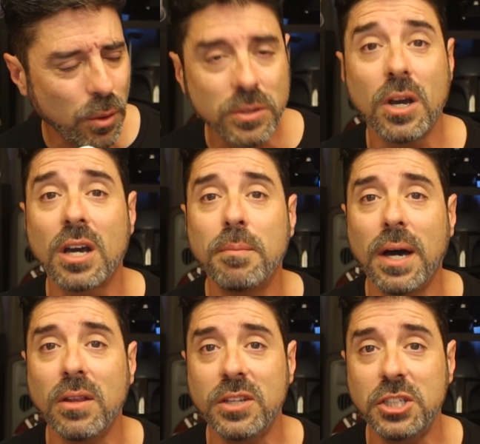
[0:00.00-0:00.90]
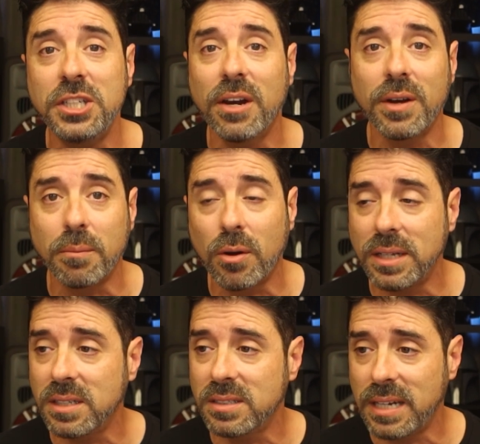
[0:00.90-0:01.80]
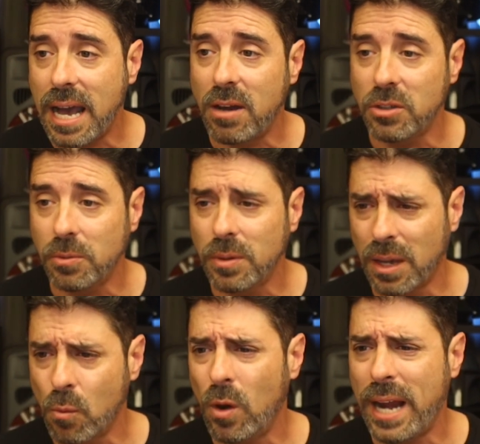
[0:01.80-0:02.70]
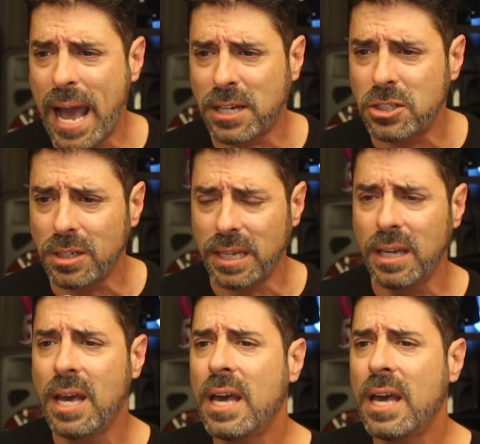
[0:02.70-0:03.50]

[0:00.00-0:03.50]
We were talking about the sharing process and how you, like what actually